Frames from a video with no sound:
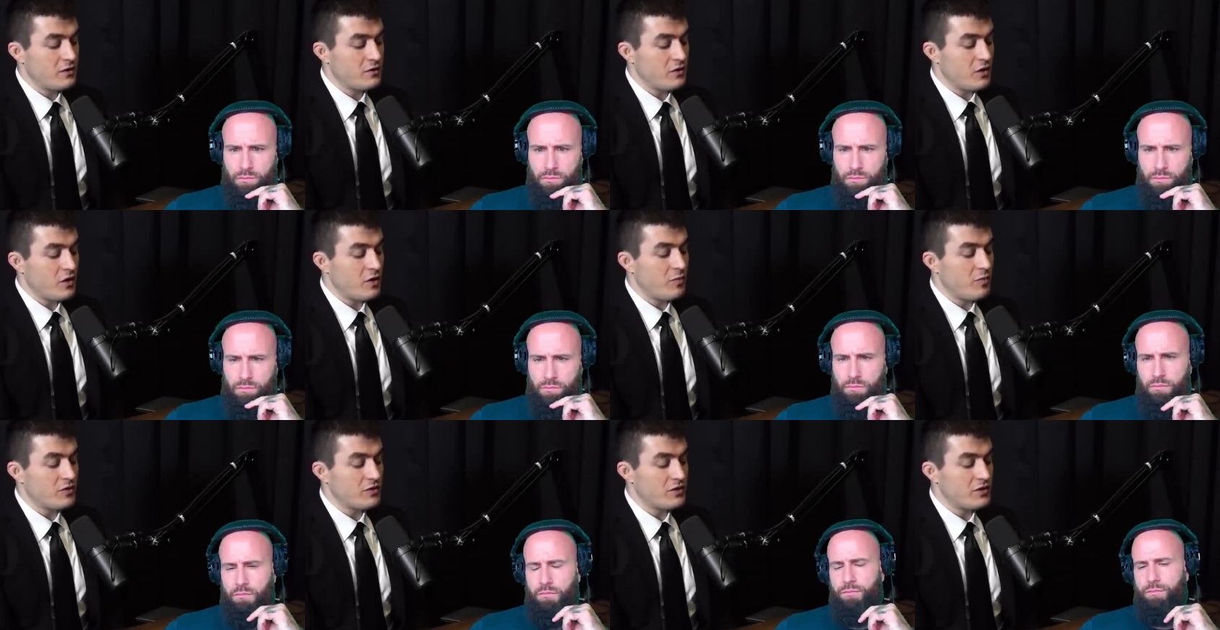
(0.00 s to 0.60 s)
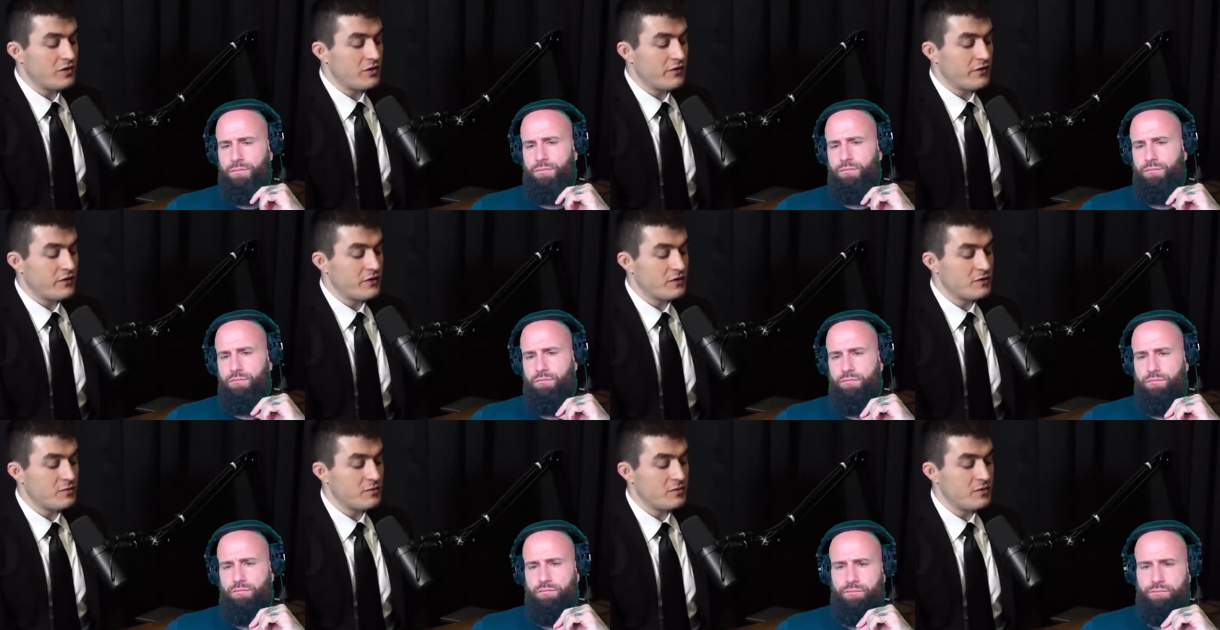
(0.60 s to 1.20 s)
Speaker 1: talk about the
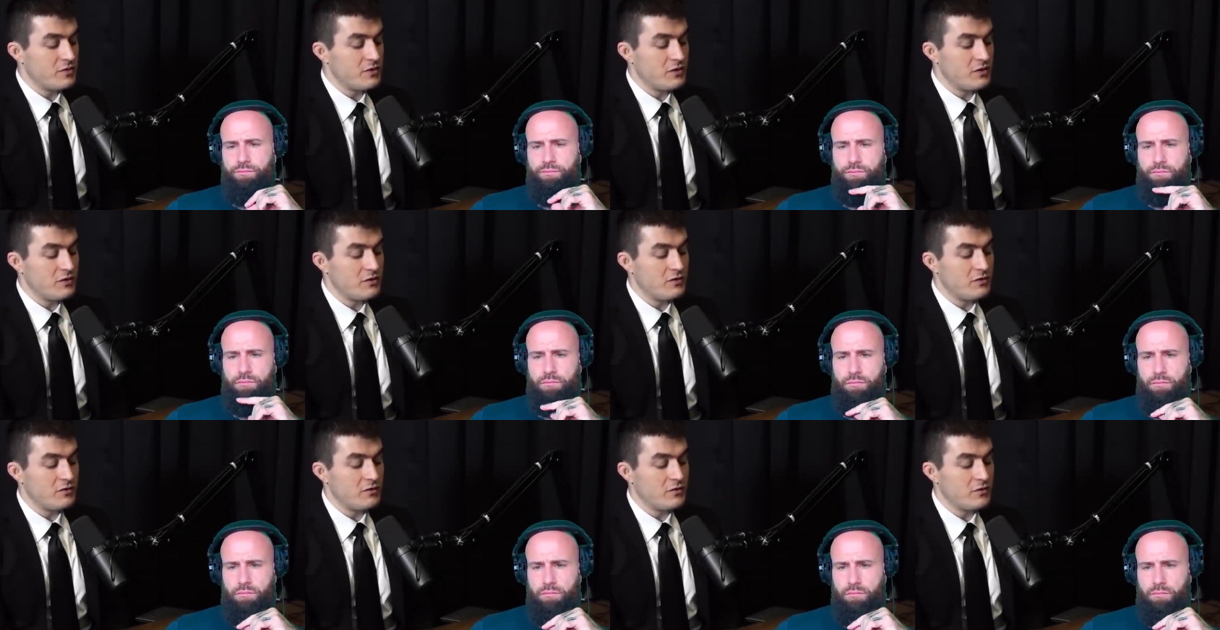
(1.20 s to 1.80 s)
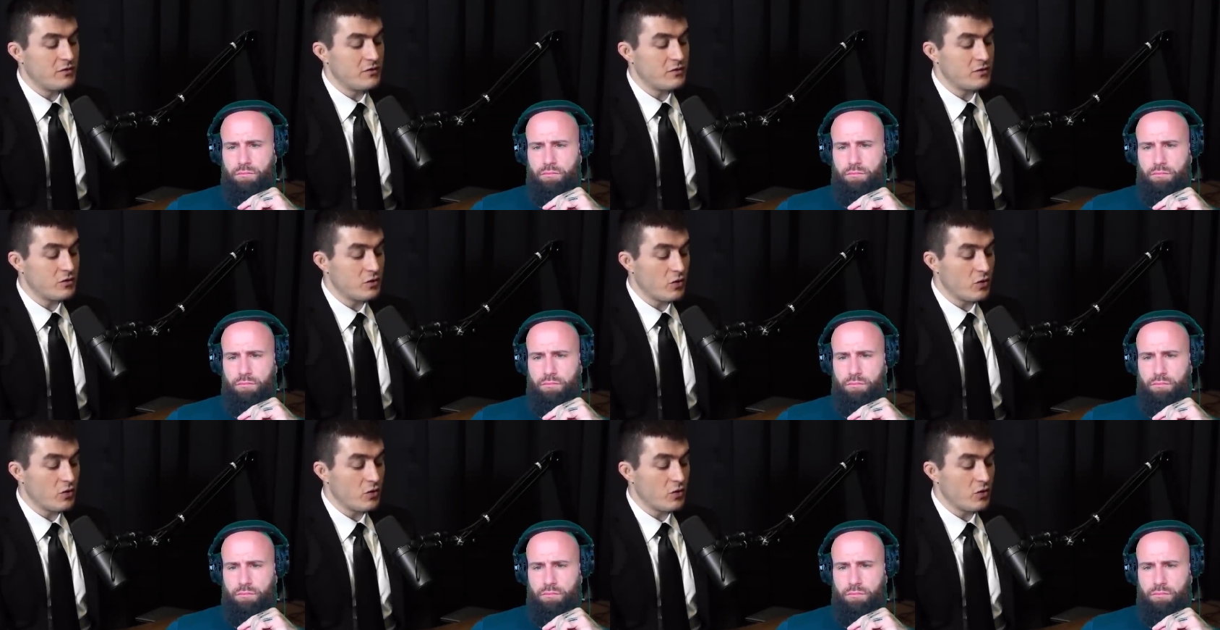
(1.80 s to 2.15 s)
difference between the